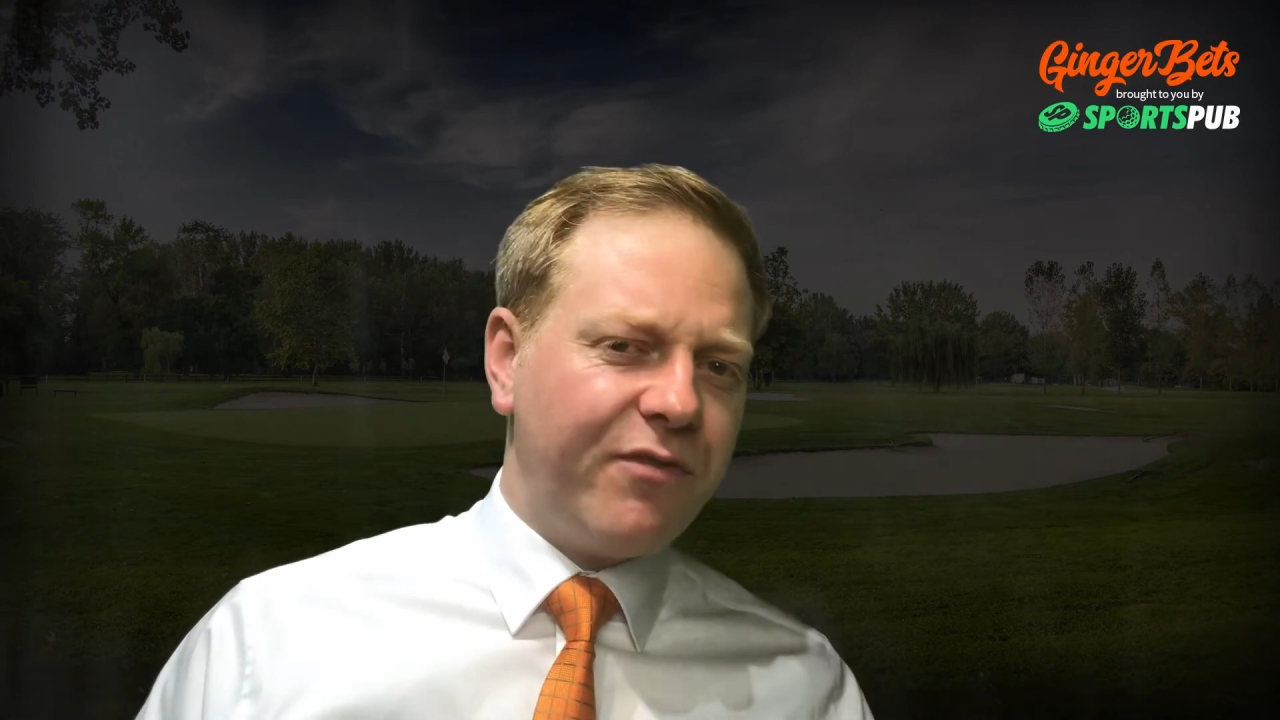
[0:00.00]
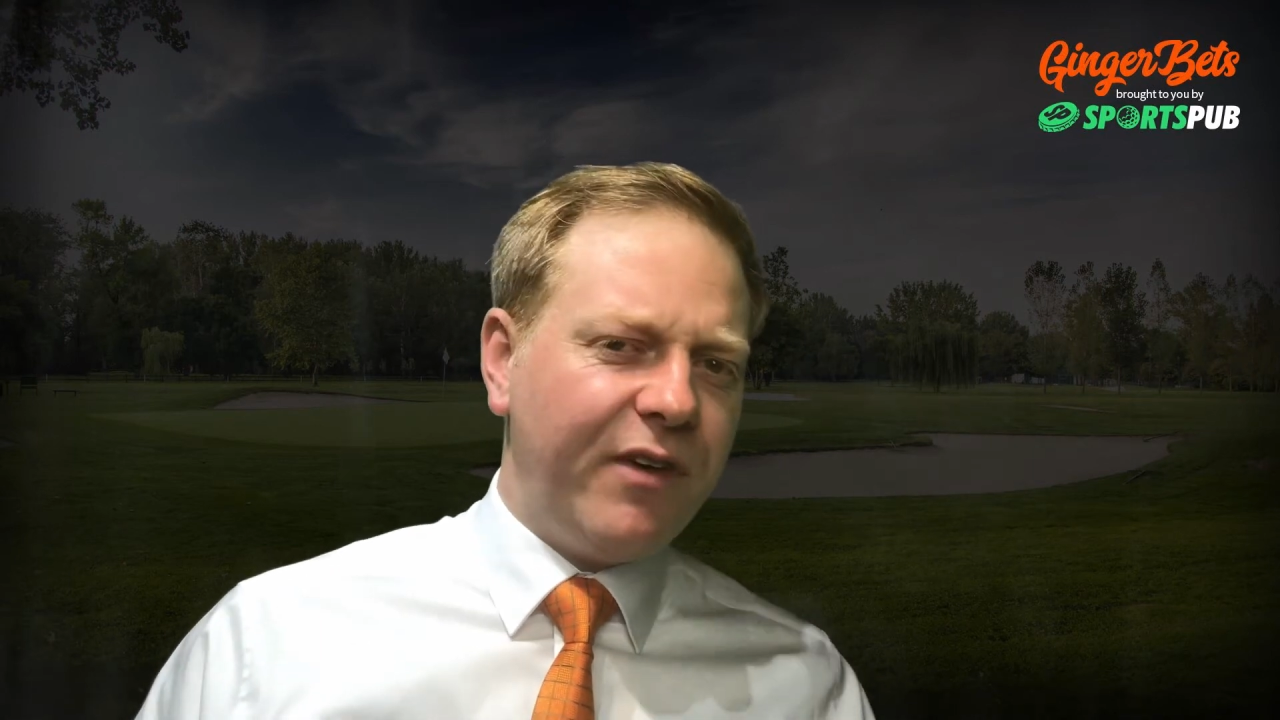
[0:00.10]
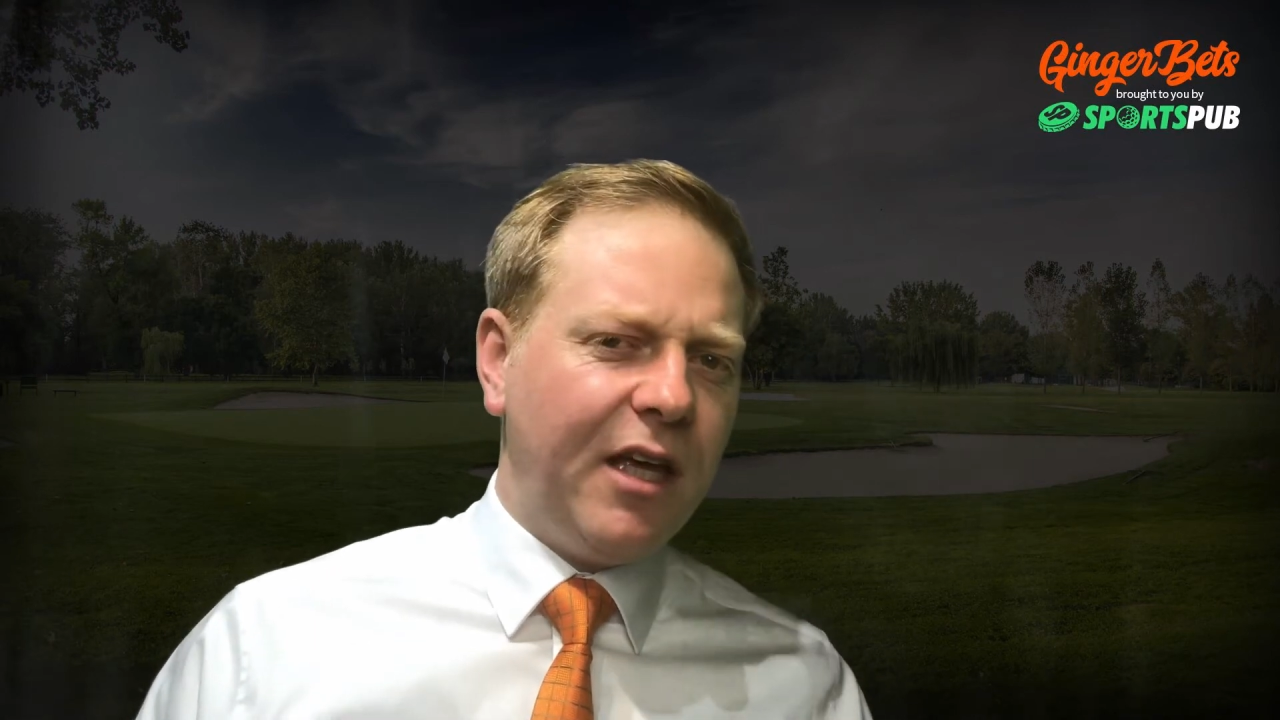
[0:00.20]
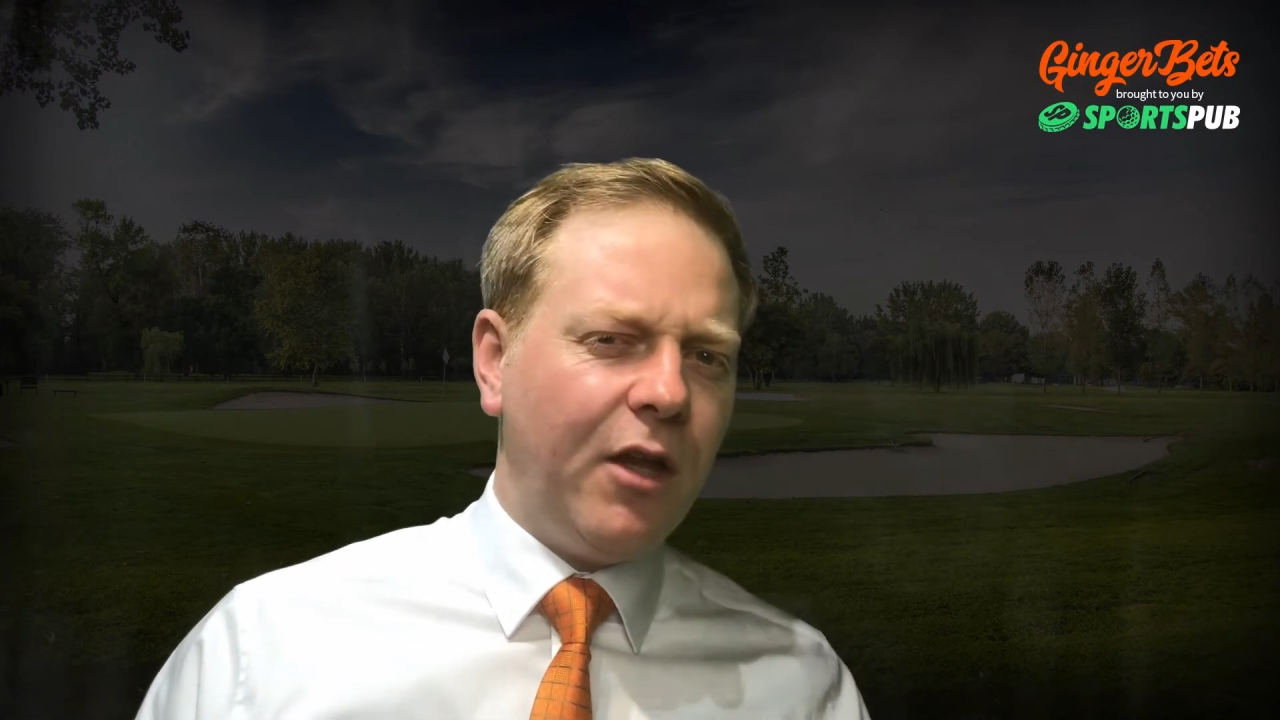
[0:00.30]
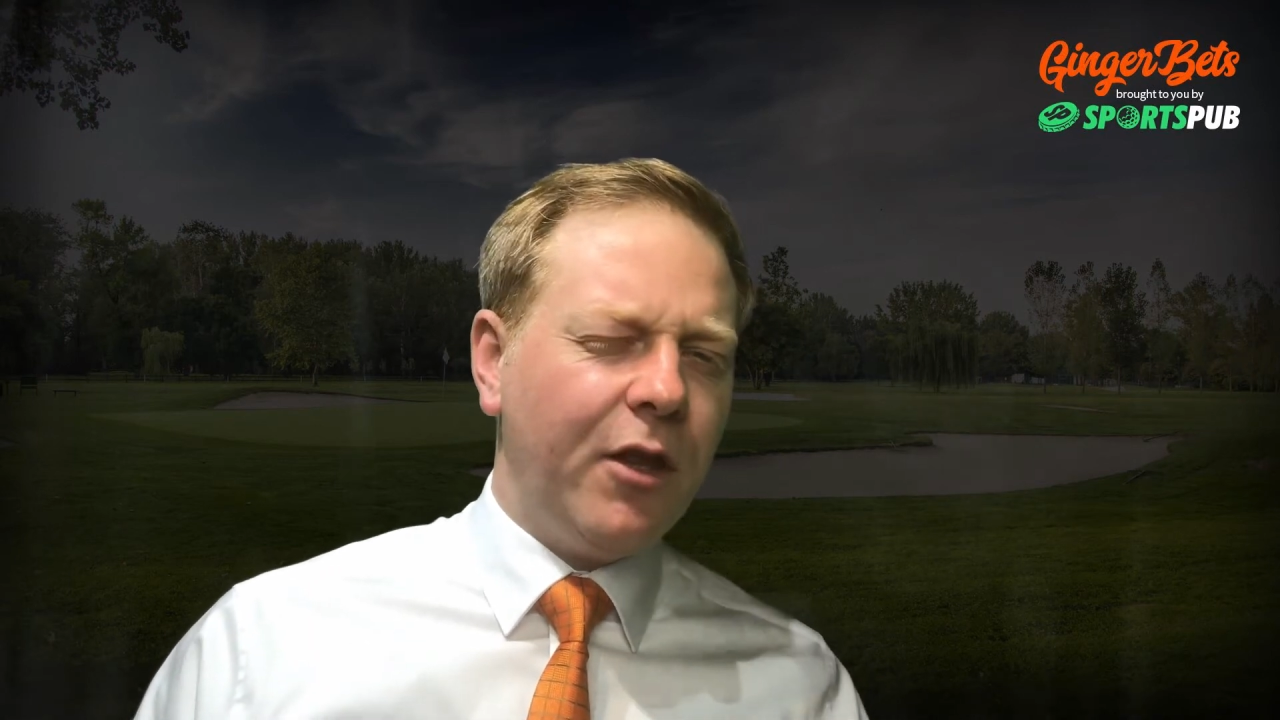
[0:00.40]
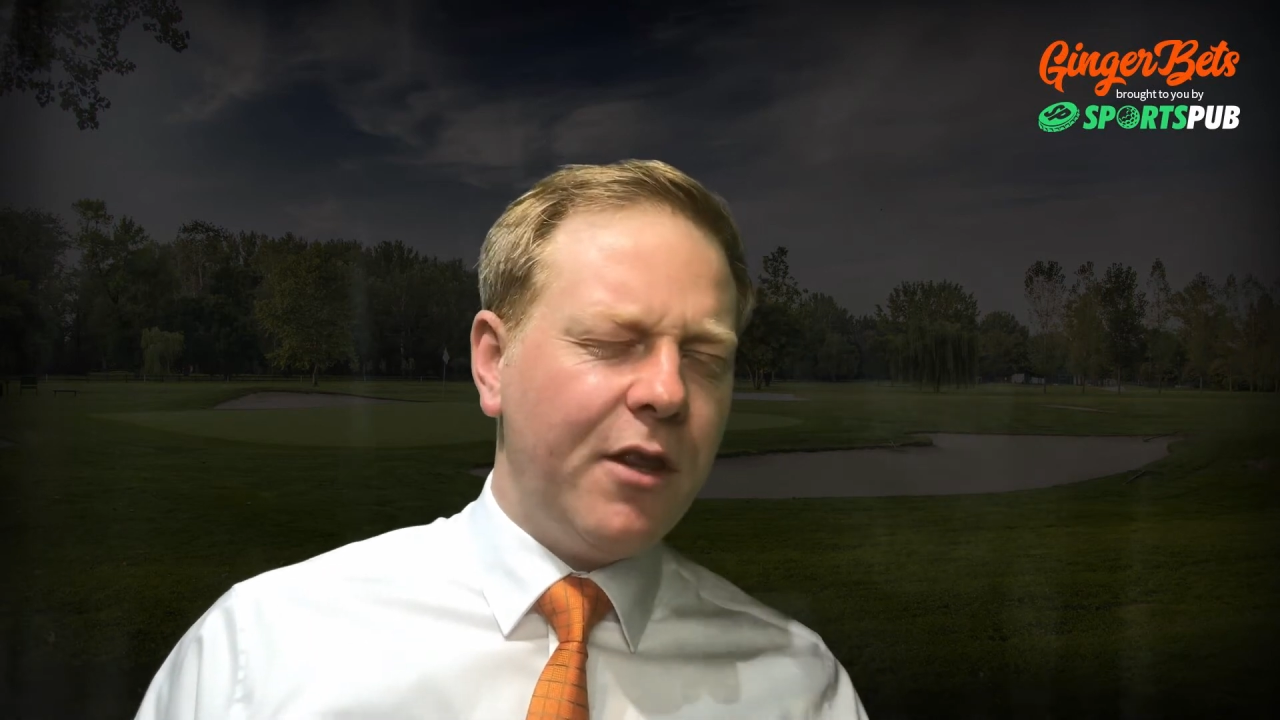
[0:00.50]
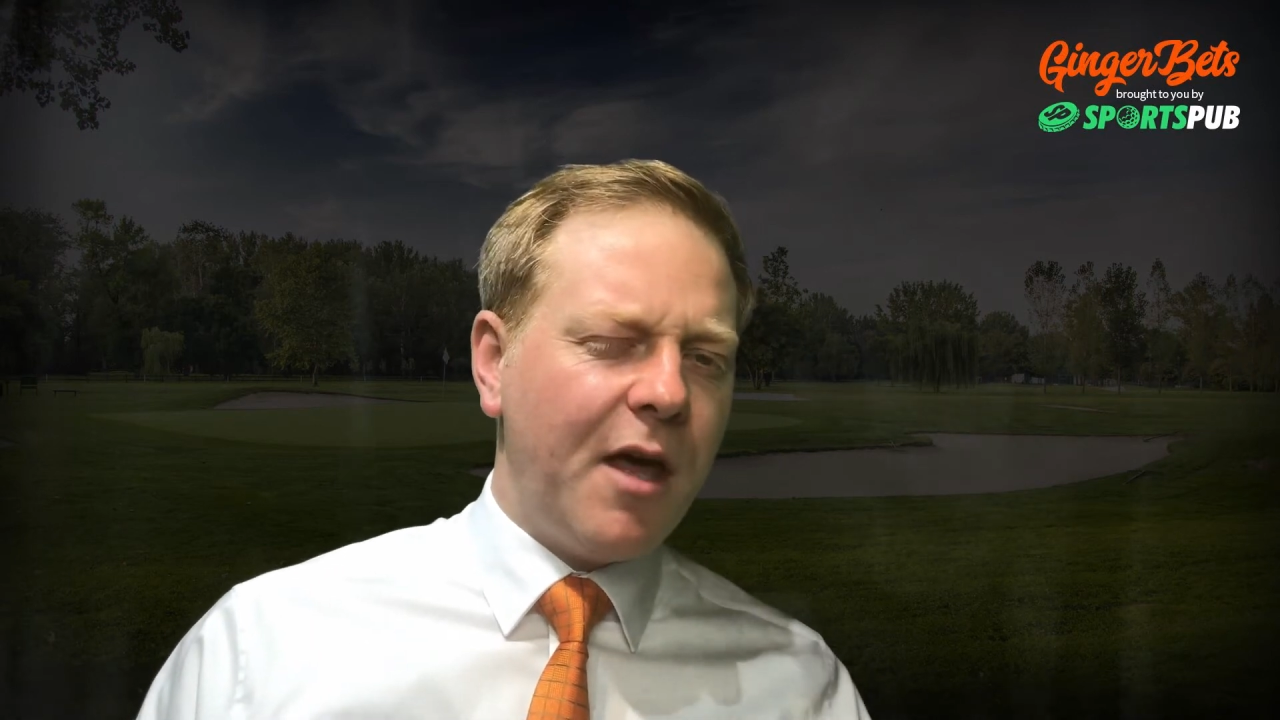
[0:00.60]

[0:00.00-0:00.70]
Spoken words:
feel that